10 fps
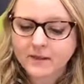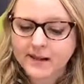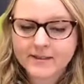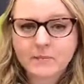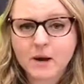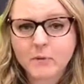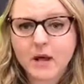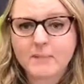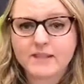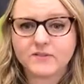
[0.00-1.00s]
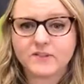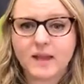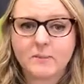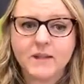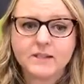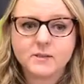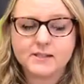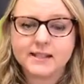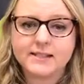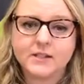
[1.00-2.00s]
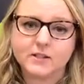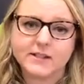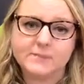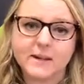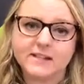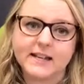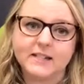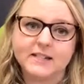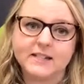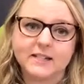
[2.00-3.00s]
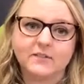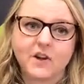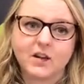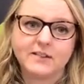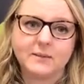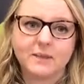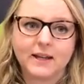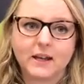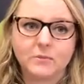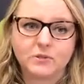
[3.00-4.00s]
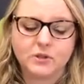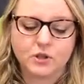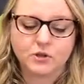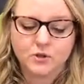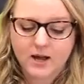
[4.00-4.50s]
and that might work best for them. So it's setting those expectations in advance and being able to